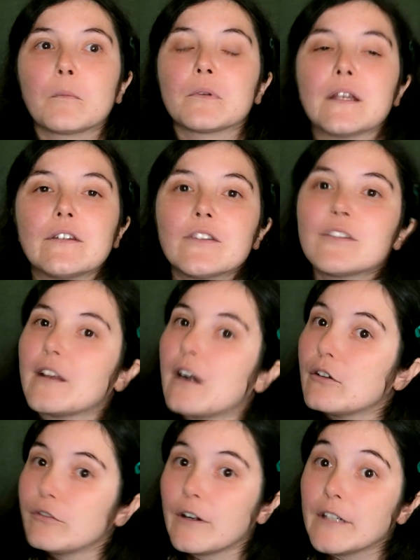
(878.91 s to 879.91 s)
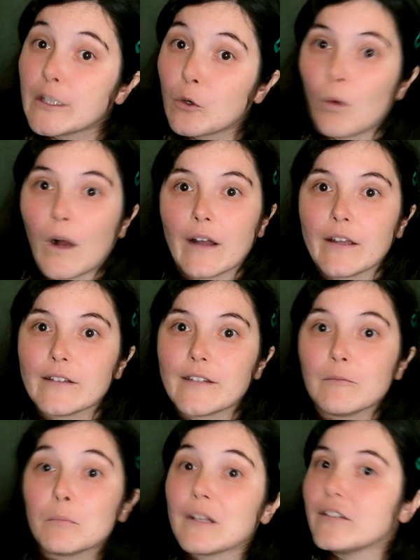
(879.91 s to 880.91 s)
places that are very quiet
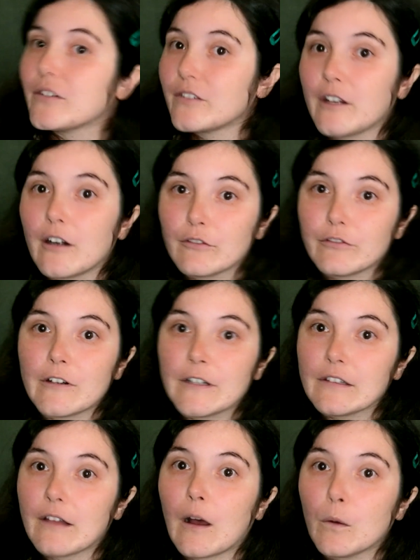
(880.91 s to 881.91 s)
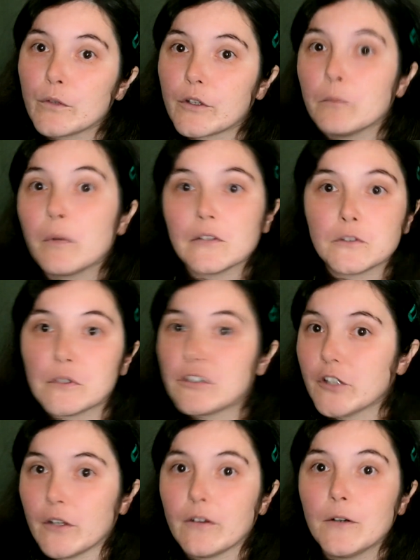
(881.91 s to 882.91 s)
and places that are very loud compared to
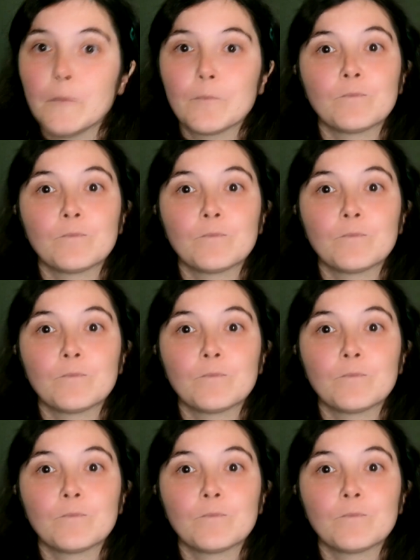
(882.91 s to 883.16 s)
each other.